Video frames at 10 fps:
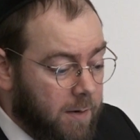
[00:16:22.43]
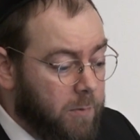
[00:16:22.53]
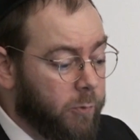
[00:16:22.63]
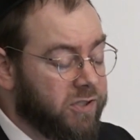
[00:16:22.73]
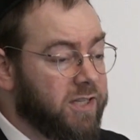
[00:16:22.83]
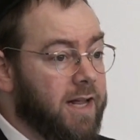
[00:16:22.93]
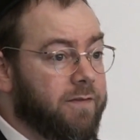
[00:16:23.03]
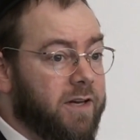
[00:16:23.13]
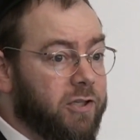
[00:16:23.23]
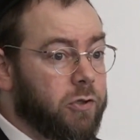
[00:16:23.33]
but we still have
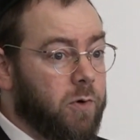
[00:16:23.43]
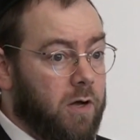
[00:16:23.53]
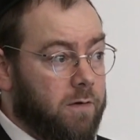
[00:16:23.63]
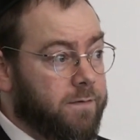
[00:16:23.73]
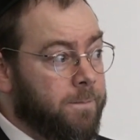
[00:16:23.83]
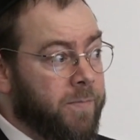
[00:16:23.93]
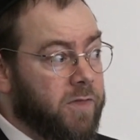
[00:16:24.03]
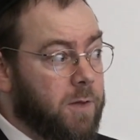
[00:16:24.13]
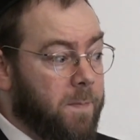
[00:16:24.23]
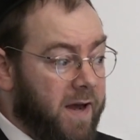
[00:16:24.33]
the issue of
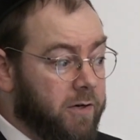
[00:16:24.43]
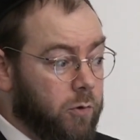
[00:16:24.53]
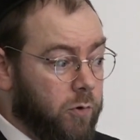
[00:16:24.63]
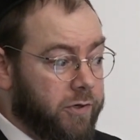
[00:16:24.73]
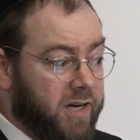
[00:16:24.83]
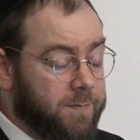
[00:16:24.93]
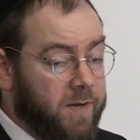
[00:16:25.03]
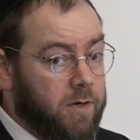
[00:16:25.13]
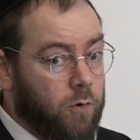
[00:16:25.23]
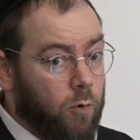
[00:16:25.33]
the parent order has
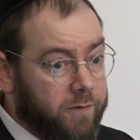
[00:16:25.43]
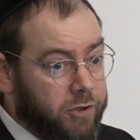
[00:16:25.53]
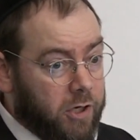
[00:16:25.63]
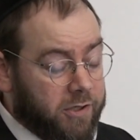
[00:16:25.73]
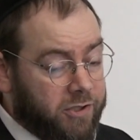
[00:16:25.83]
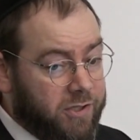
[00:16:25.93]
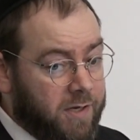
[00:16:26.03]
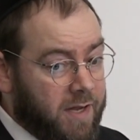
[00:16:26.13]
been overcharged